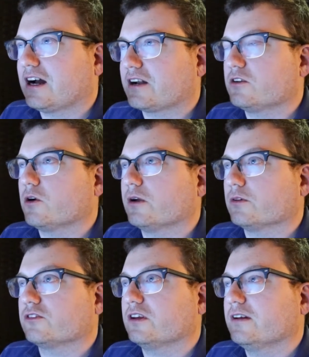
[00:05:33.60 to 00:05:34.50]
I don't know, it
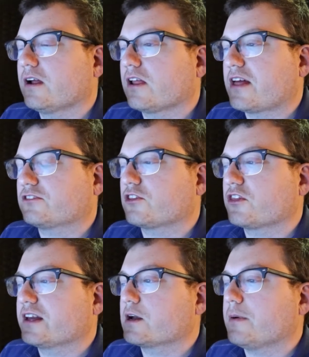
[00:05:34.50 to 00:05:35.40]
was, that's the
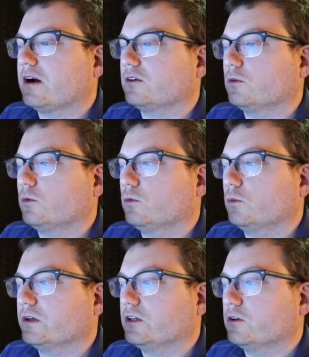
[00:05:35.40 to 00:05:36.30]
thing about
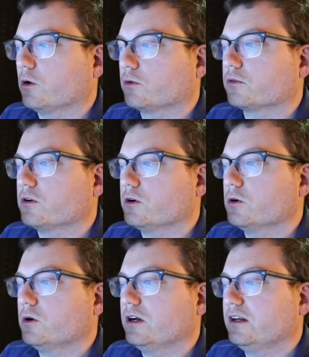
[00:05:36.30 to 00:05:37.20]
when you go
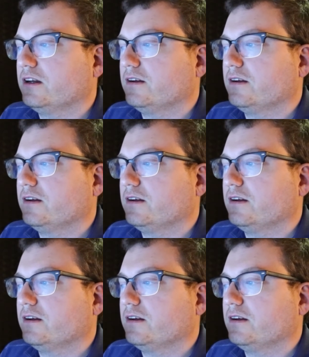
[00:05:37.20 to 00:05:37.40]
through